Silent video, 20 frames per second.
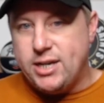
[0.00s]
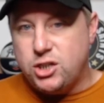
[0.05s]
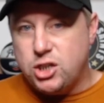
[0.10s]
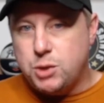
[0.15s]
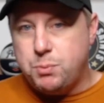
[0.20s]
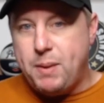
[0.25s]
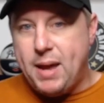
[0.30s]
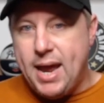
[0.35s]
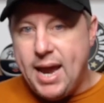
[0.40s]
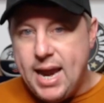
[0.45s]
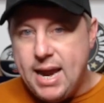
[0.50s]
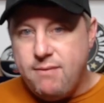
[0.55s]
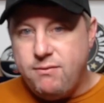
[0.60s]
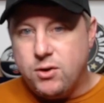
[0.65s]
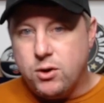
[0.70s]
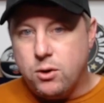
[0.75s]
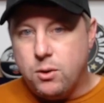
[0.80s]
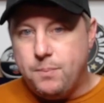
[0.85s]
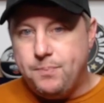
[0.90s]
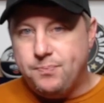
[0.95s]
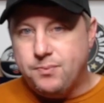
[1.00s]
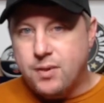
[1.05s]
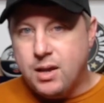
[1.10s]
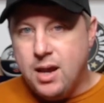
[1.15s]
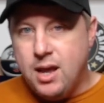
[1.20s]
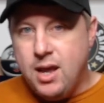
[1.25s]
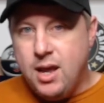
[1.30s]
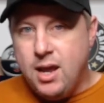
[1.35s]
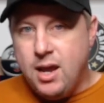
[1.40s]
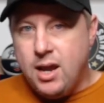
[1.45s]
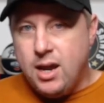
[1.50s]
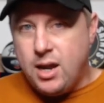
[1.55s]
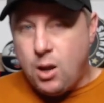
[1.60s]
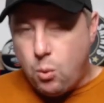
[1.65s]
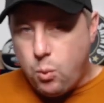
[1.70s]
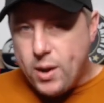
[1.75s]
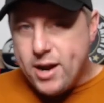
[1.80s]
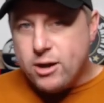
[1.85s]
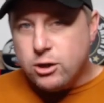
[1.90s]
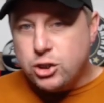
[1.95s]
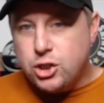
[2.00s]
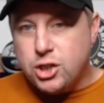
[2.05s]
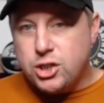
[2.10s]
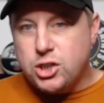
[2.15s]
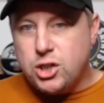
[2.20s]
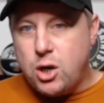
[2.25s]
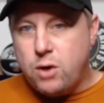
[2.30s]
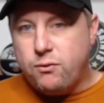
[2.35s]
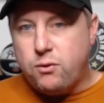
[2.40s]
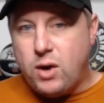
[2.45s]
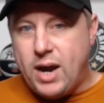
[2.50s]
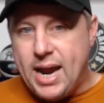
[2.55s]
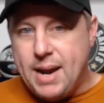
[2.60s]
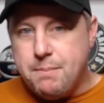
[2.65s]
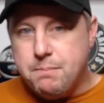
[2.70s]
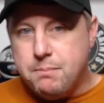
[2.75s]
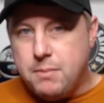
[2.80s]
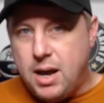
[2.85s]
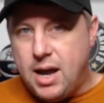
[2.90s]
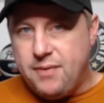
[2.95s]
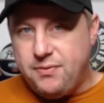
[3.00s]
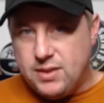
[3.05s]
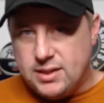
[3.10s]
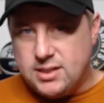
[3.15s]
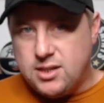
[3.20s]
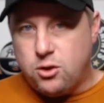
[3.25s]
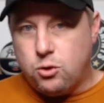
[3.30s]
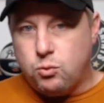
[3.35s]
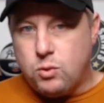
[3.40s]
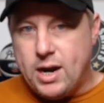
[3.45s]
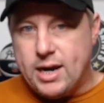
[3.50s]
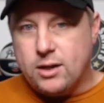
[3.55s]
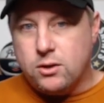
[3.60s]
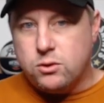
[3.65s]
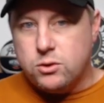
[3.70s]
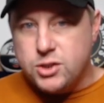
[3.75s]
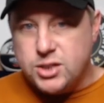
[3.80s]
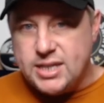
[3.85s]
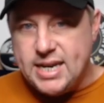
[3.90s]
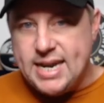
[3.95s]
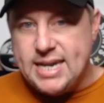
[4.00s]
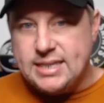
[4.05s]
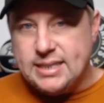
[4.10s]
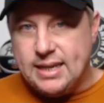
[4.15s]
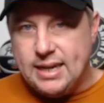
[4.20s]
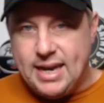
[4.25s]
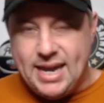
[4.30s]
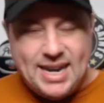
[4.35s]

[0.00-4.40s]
his behavior. Now, we are just over a month into the regular season,